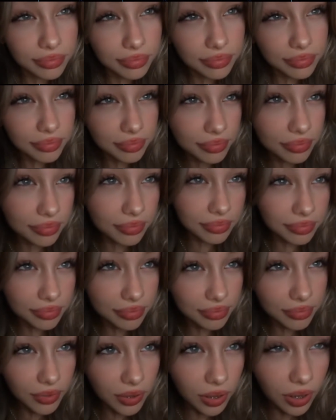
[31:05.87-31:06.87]
logic you're
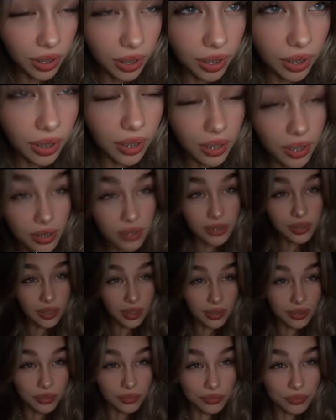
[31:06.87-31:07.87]
trying to use, and I think
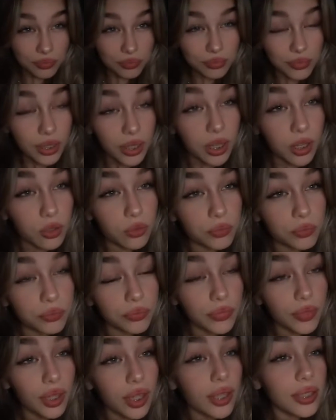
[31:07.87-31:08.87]
you're missing the boat on
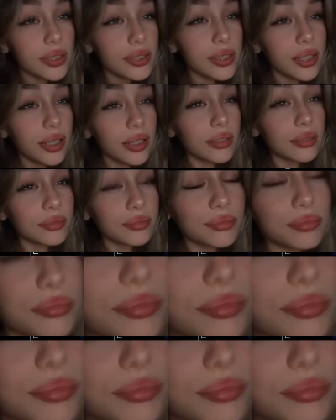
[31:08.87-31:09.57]
that. Um,